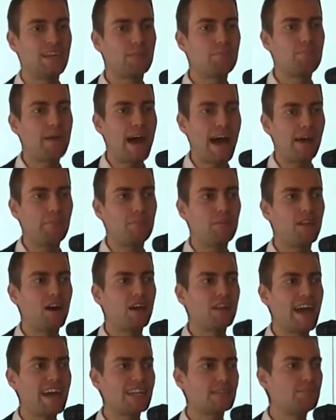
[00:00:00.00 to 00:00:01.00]
that
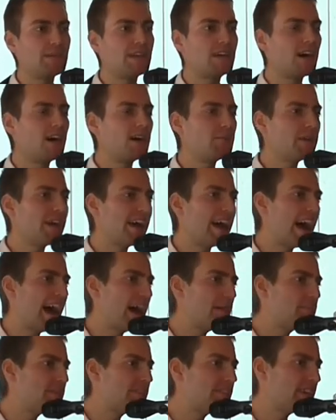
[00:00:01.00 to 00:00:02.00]
Babylon has become
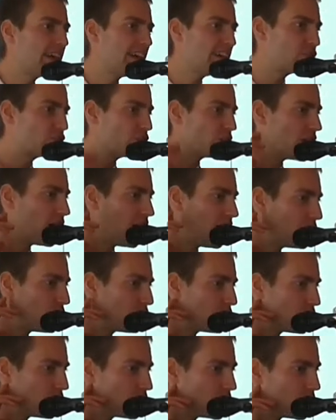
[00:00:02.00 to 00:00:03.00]
a habitation
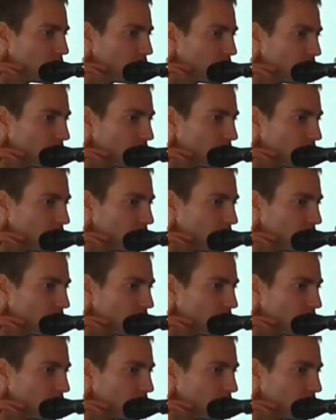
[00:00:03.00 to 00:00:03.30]
of